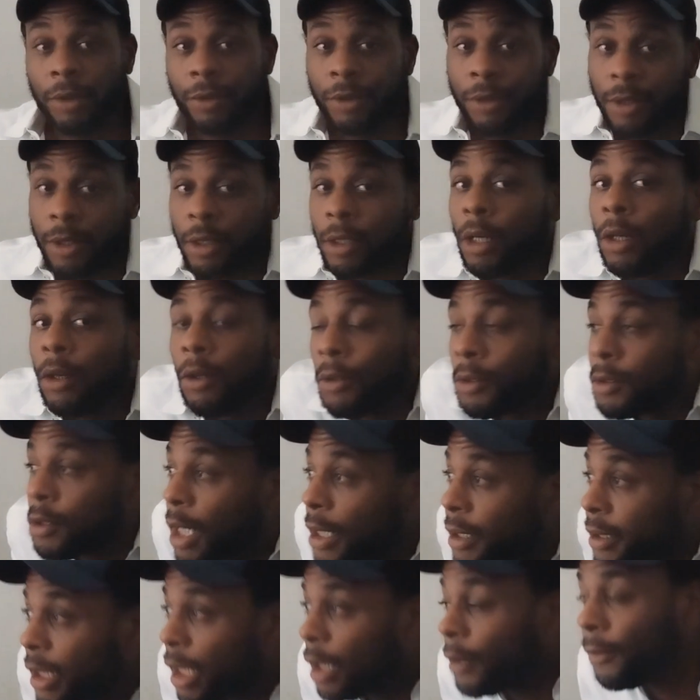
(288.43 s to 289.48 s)
years old, so
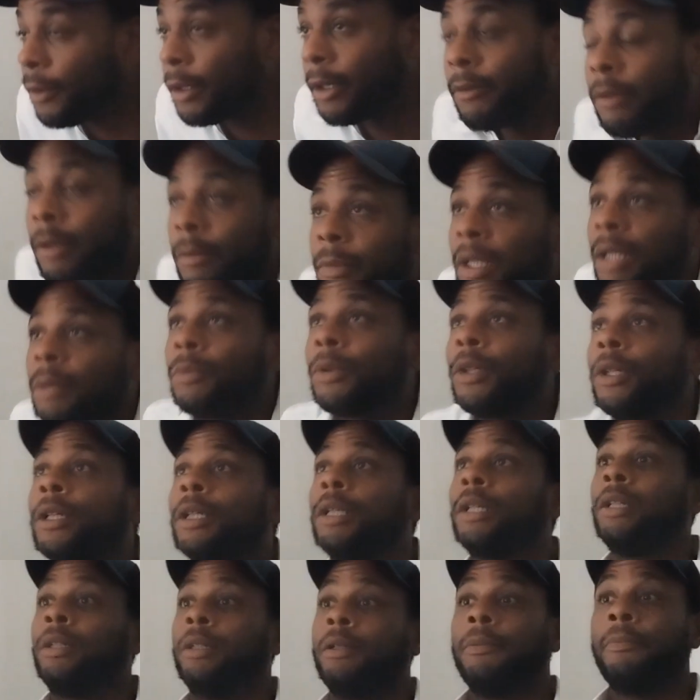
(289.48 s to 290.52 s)
I definitely
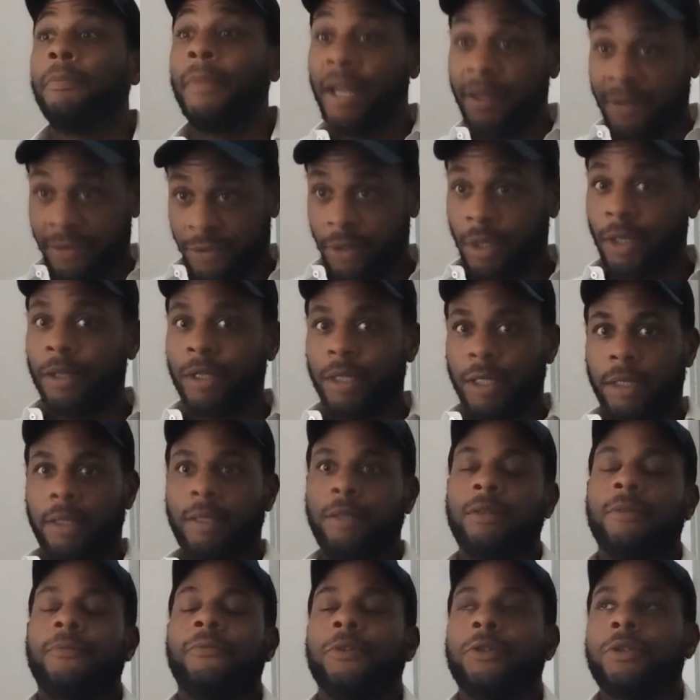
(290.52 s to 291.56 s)
remember my
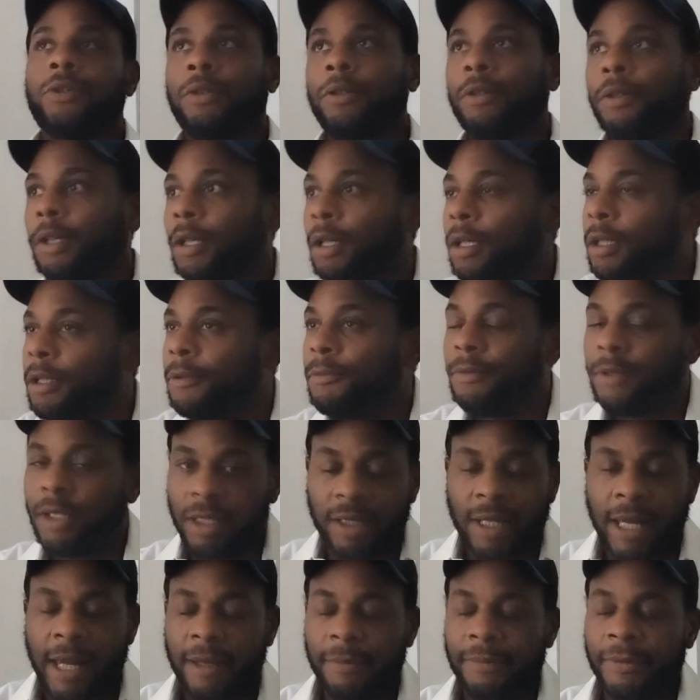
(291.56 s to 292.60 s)
30s for sure. It
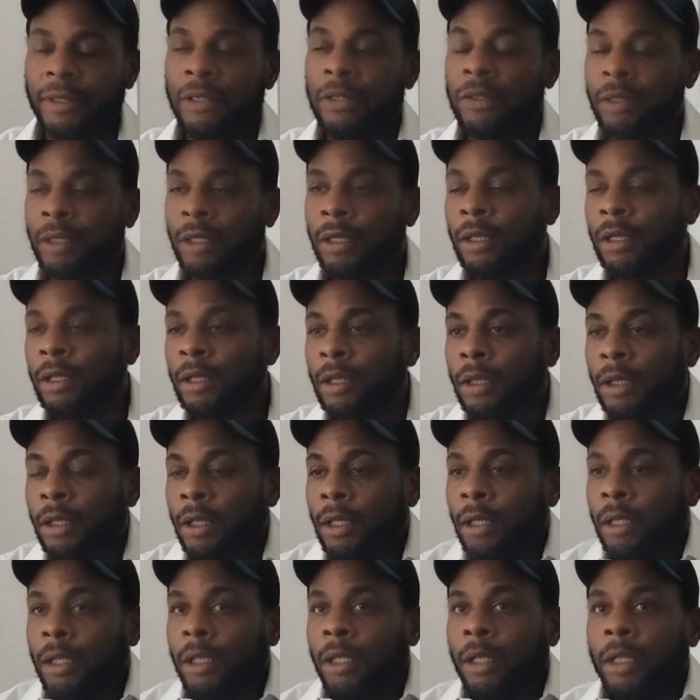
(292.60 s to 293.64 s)
just happened
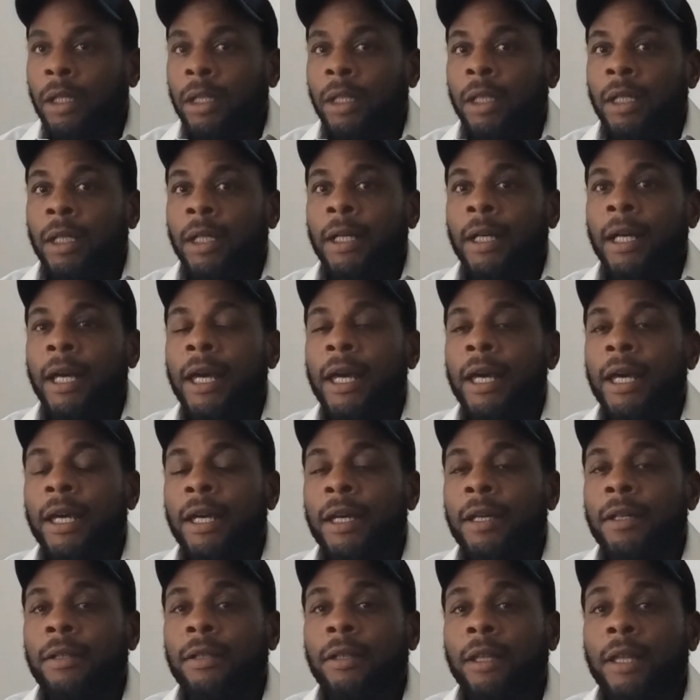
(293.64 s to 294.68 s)

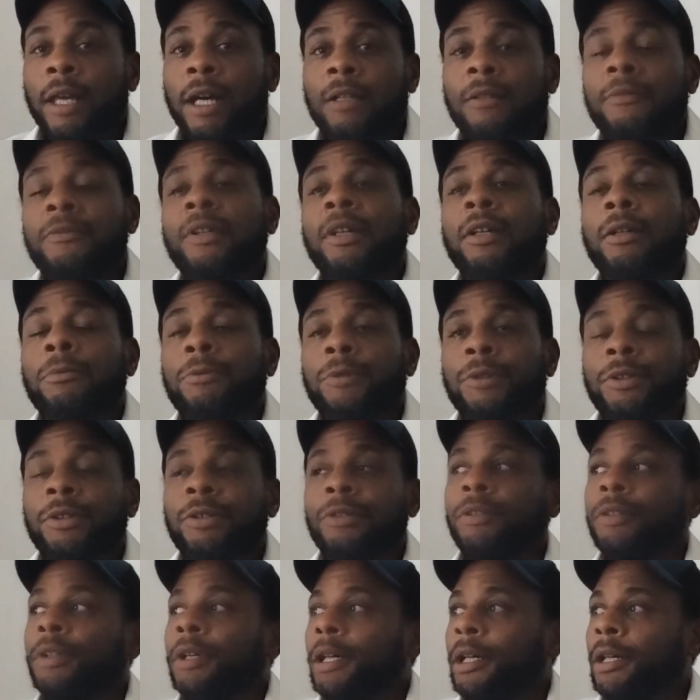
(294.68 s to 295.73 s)
and a lot of that
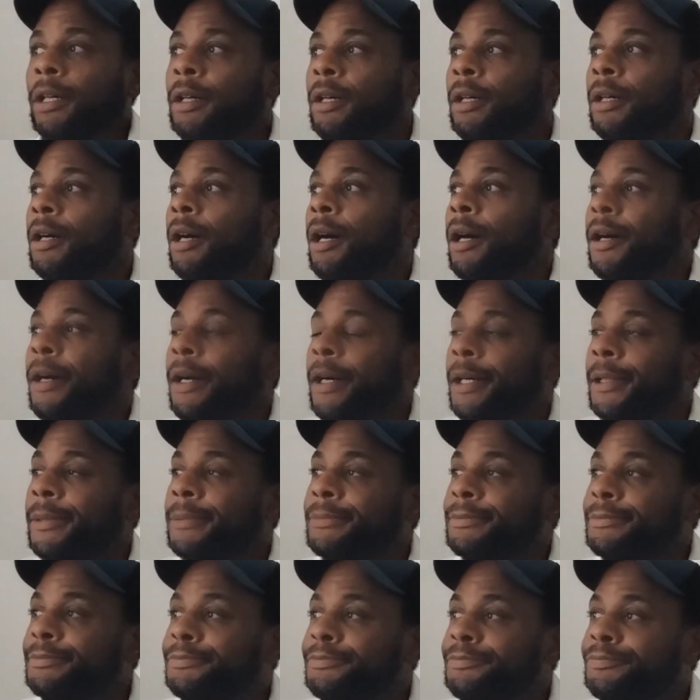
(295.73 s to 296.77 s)
was
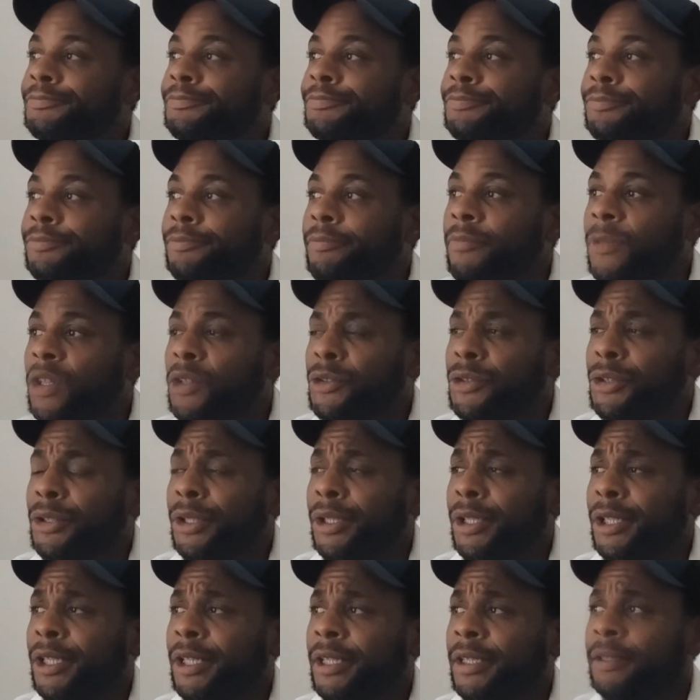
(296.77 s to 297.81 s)
um,
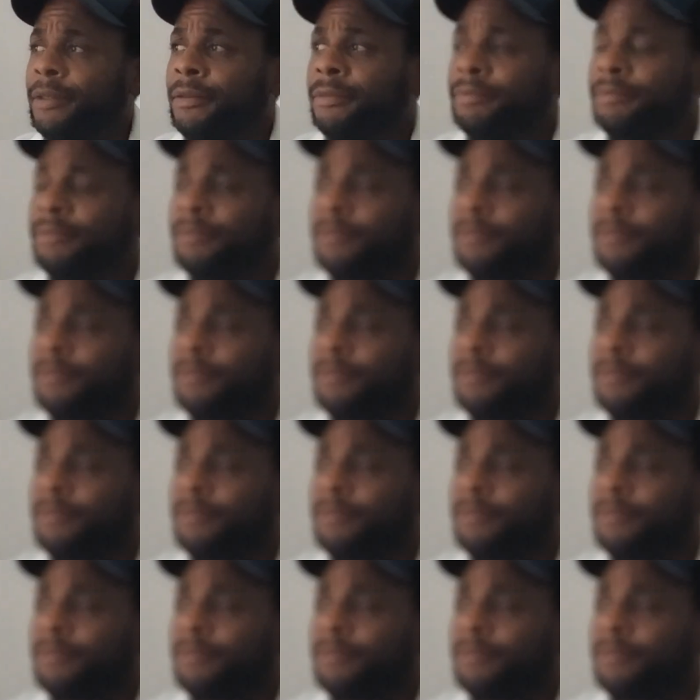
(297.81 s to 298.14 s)
during